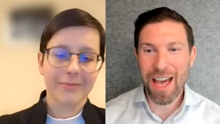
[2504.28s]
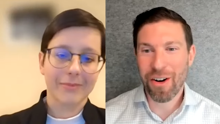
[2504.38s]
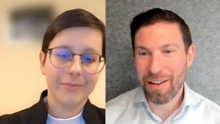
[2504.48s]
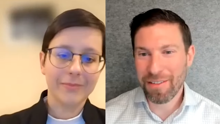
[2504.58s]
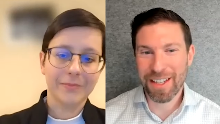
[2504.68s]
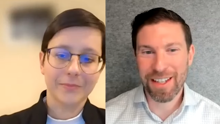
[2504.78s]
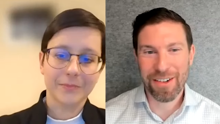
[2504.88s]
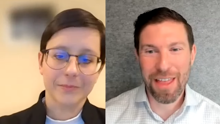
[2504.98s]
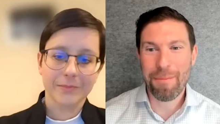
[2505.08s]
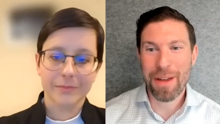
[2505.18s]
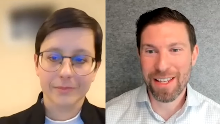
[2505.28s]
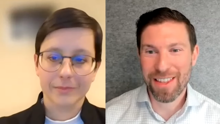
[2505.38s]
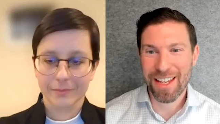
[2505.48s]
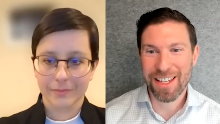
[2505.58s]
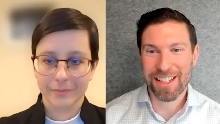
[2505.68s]
Speaker 1: that often or that many
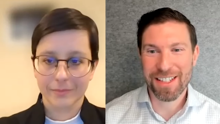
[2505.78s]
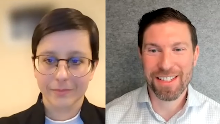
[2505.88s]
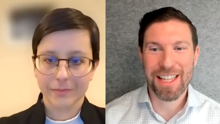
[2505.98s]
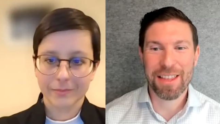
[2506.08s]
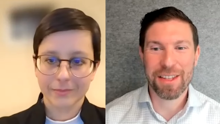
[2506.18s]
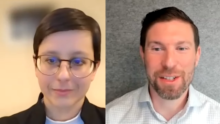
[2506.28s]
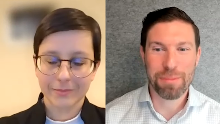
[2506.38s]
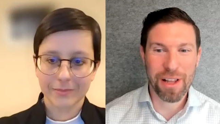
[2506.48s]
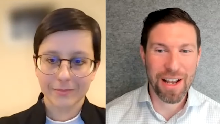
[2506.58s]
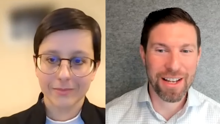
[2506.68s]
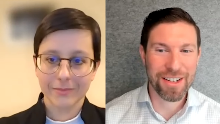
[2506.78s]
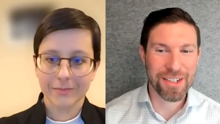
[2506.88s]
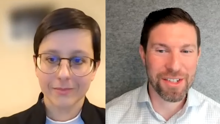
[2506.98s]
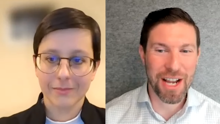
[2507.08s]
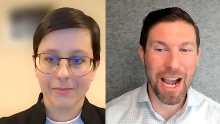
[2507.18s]
things, that the
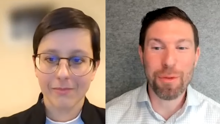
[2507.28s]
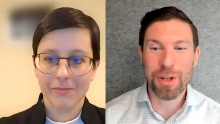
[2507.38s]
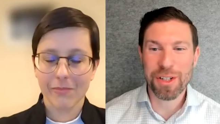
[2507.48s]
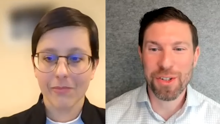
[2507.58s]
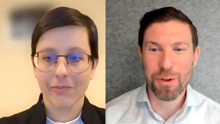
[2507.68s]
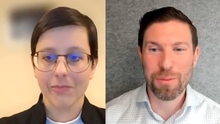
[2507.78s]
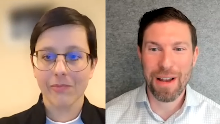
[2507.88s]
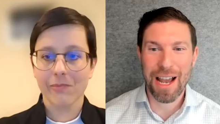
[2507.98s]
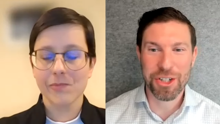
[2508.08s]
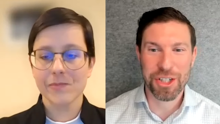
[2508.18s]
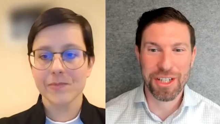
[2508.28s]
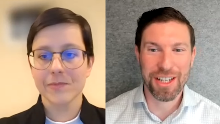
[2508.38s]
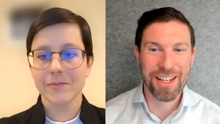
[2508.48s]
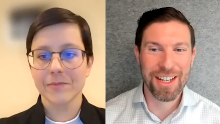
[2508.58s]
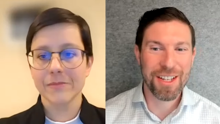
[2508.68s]
suppliers, I would assume,
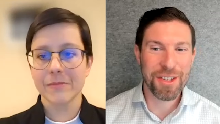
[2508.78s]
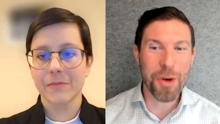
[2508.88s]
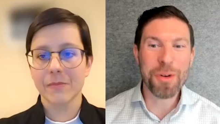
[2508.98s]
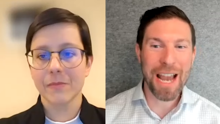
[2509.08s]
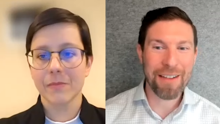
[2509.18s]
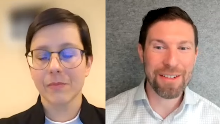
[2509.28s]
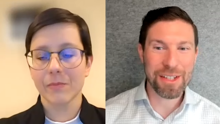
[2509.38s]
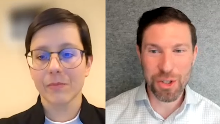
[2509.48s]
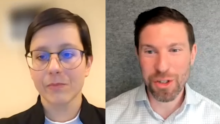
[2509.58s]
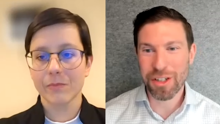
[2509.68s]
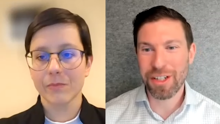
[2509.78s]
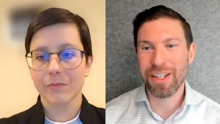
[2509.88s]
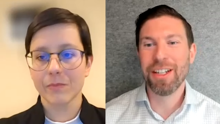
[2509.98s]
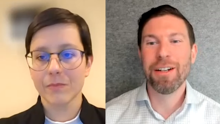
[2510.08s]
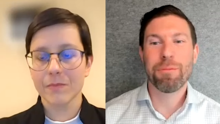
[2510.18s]
actually don't have as good
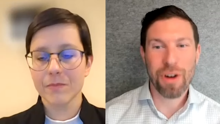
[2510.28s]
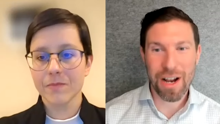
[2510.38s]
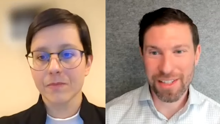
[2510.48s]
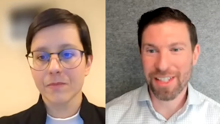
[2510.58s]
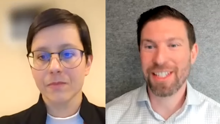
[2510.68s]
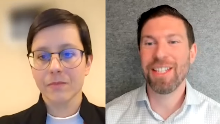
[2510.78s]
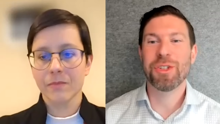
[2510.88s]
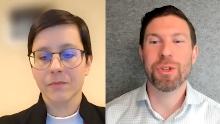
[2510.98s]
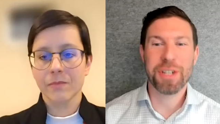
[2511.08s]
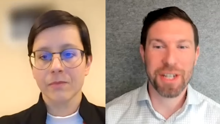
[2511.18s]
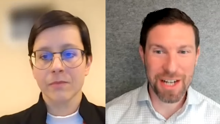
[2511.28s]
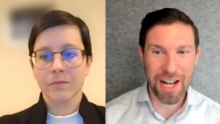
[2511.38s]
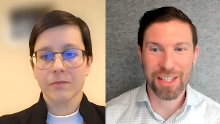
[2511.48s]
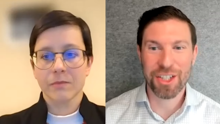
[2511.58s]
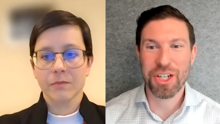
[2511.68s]
processes or
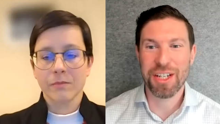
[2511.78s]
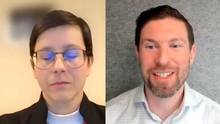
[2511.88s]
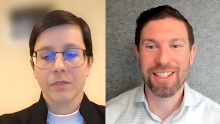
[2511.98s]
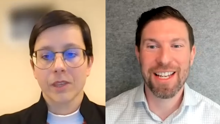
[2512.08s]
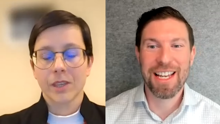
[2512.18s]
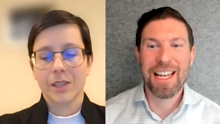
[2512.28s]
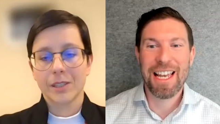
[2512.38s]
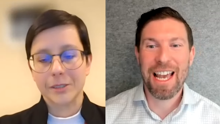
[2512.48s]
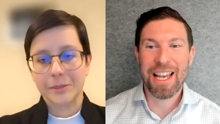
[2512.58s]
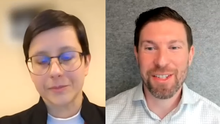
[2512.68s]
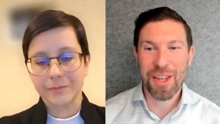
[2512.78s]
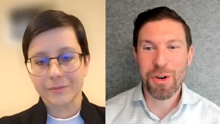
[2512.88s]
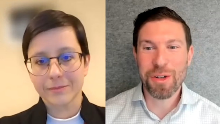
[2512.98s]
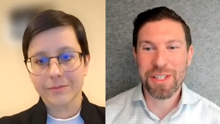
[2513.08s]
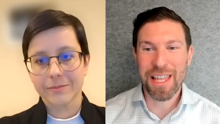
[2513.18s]
technology as
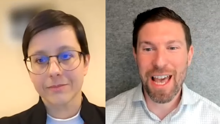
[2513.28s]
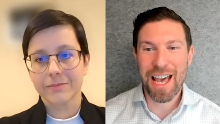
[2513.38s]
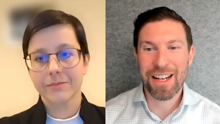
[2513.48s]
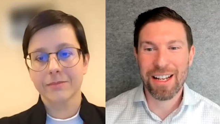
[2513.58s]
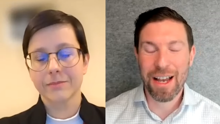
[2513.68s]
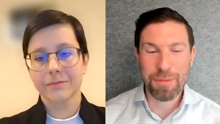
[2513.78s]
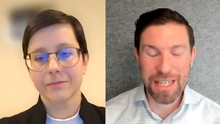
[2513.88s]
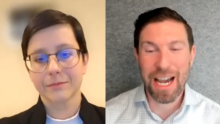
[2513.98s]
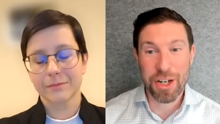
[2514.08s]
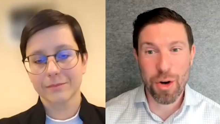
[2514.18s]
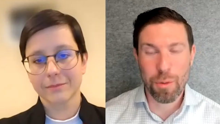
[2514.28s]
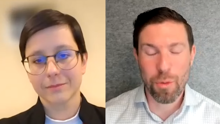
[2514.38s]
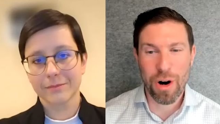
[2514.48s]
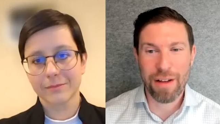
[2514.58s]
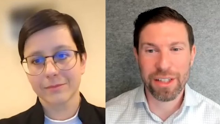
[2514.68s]
those that, I mean, yeah, I know we're
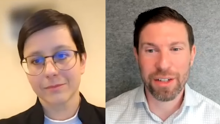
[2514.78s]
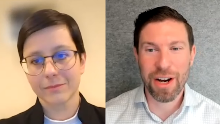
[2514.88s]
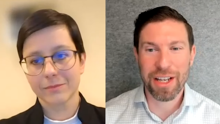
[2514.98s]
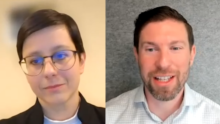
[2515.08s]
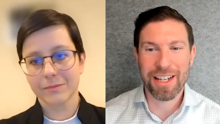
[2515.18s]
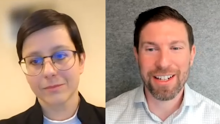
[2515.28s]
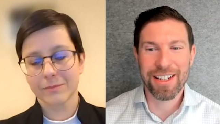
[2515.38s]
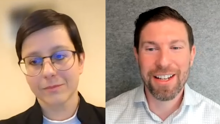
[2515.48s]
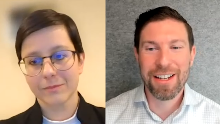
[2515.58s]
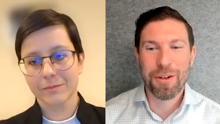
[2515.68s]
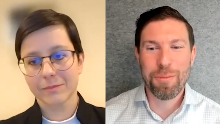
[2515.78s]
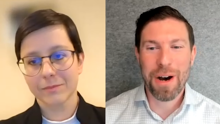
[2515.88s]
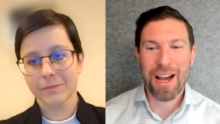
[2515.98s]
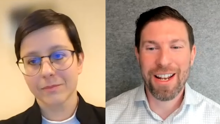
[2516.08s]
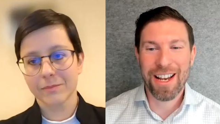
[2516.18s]
more heavily regulated,
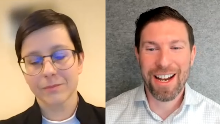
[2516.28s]
but